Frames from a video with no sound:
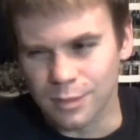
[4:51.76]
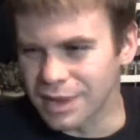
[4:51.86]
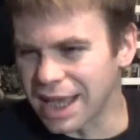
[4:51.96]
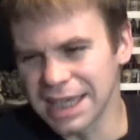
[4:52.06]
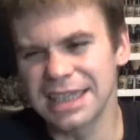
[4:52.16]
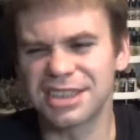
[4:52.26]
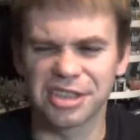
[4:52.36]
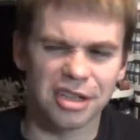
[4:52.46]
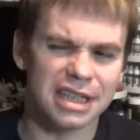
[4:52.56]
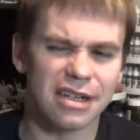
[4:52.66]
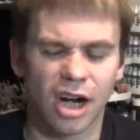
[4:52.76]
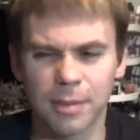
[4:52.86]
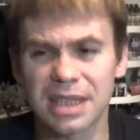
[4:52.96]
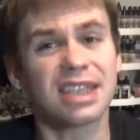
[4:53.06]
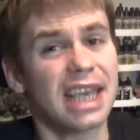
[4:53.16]
Against your elite
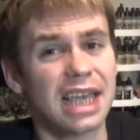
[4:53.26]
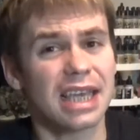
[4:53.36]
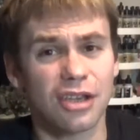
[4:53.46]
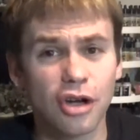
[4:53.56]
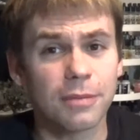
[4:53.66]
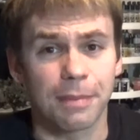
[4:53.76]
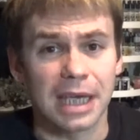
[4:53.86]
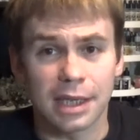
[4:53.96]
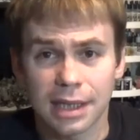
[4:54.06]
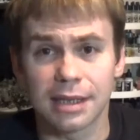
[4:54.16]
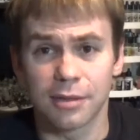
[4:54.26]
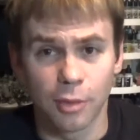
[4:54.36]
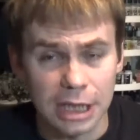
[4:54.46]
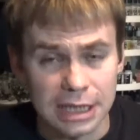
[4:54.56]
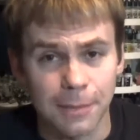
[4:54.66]
armies, it could be. It
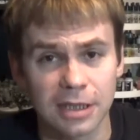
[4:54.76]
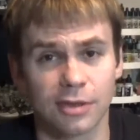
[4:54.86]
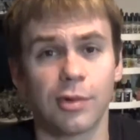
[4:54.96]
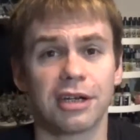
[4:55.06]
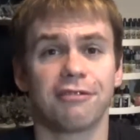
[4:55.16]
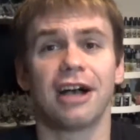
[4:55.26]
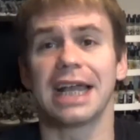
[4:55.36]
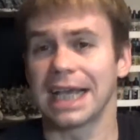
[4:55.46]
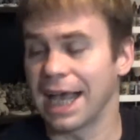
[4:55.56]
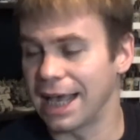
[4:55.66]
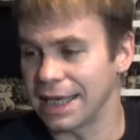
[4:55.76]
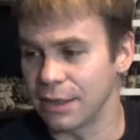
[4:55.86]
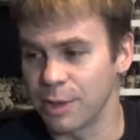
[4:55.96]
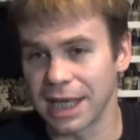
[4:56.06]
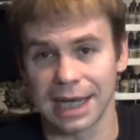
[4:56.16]
really depends on what you're fighting.
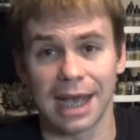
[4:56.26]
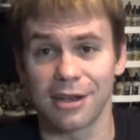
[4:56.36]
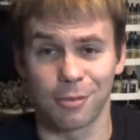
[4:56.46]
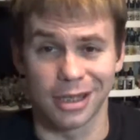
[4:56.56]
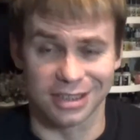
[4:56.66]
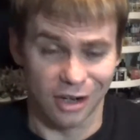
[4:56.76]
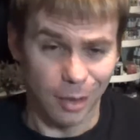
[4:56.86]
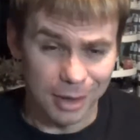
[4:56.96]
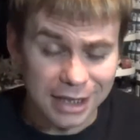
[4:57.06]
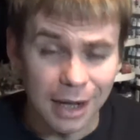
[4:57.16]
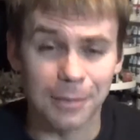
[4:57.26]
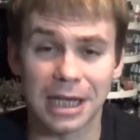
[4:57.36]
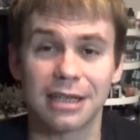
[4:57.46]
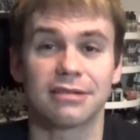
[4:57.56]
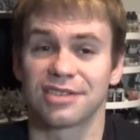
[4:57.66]
We got a guy who plays an armored
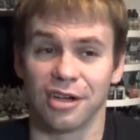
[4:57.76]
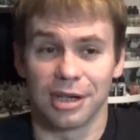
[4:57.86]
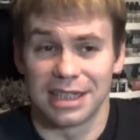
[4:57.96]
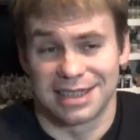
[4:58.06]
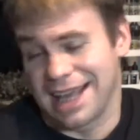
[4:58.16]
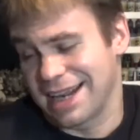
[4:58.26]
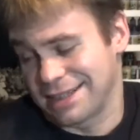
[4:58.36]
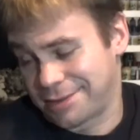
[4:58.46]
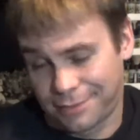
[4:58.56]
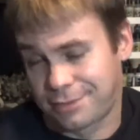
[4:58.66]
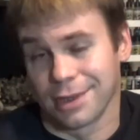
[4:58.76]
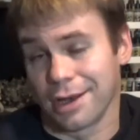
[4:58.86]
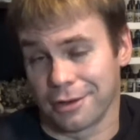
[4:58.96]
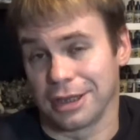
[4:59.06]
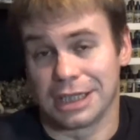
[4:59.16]
company, so against that, it's
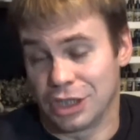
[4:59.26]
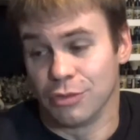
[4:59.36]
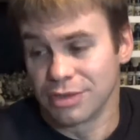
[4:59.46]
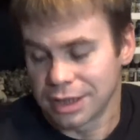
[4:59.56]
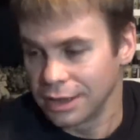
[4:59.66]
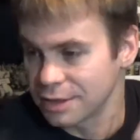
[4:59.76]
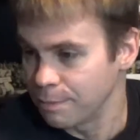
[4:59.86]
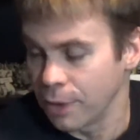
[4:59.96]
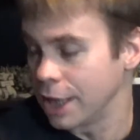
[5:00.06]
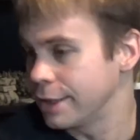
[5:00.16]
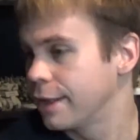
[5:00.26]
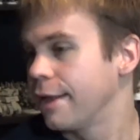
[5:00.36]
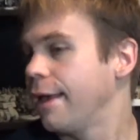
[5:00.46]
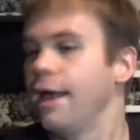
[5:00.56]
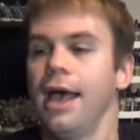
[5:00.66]
utterly useless. But
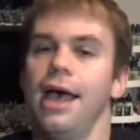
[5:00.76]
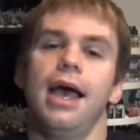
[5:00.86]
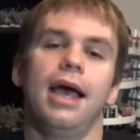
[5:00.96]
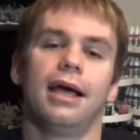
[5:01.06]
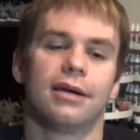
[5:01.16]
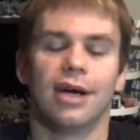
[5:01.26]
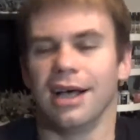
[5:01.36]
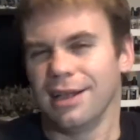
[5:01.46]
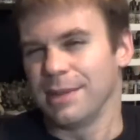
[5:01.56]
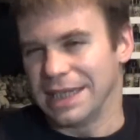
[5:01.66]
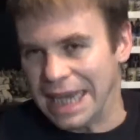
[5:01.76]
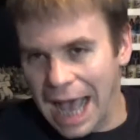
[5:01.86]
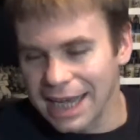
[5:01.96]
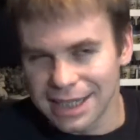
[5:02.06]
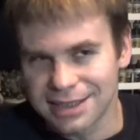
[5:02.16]
well, I mean,
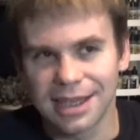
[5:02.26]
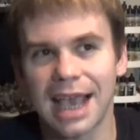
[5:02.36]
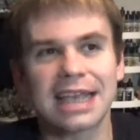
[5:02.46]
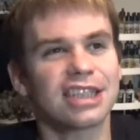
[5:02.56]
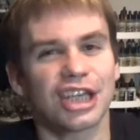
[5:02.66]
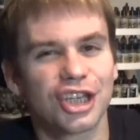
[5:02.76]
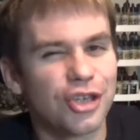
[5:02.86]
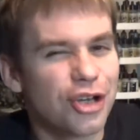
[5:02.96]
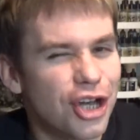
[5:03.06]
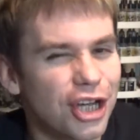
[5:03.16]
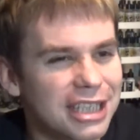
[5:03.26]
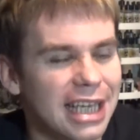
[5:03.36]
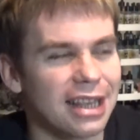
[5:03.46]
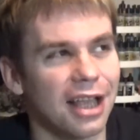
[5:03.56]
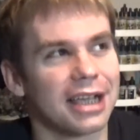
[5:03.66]
not necessarily. I guess you could
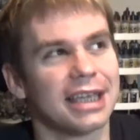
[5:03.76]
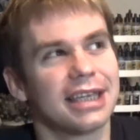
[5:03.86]
get lucky,